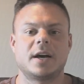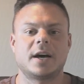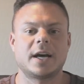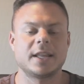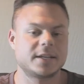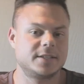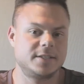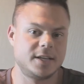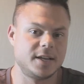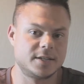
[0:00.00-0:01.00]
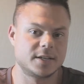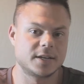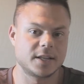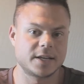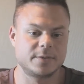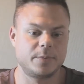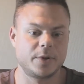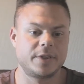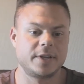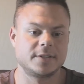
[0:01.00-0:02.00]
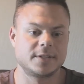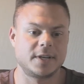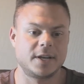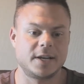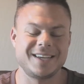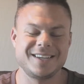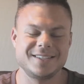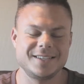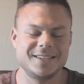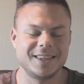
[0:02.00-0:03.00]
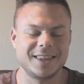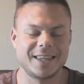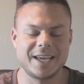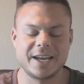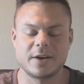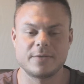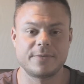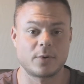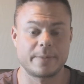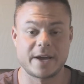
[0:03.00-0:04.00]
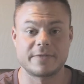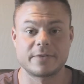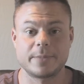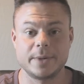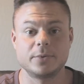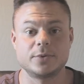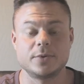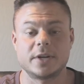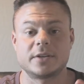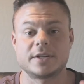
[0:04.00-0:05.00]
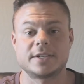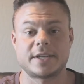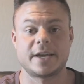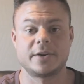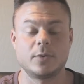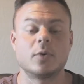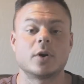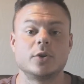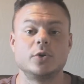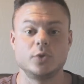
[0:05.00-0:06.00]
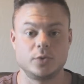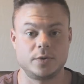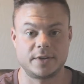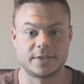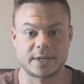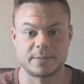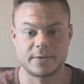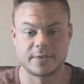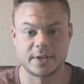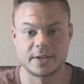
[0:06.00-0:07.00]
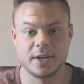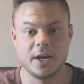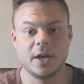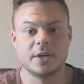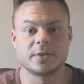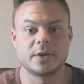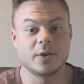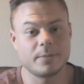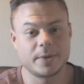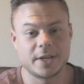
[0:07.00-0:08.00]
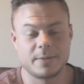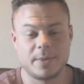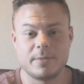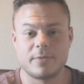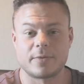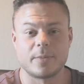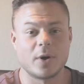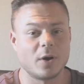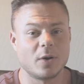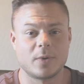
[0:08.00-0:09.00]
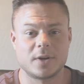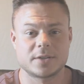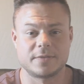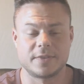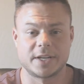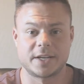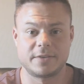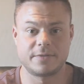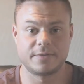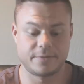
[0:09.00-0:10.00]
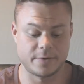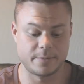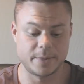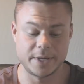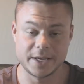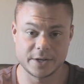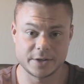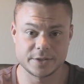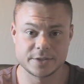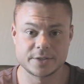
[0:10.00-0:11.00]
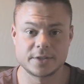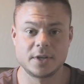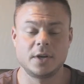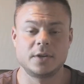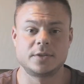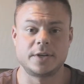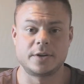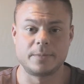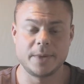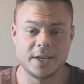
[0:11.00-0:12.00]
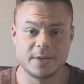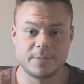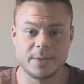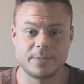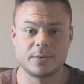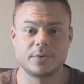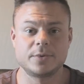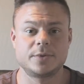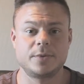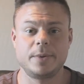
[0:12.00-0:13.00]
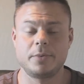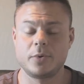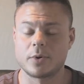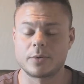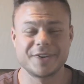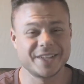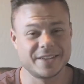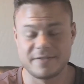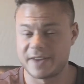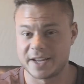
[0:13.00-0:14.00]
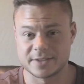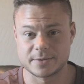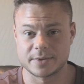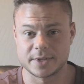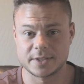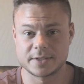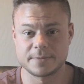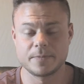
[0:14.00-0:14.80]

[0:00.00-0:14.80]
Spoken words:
I like to teach and I like to put things in an easy, laid out format for people to understand who are new to this type of thing. So I know I'm going to get people from all walks of life, from beginners to intermediate people to people who are really advanced with this.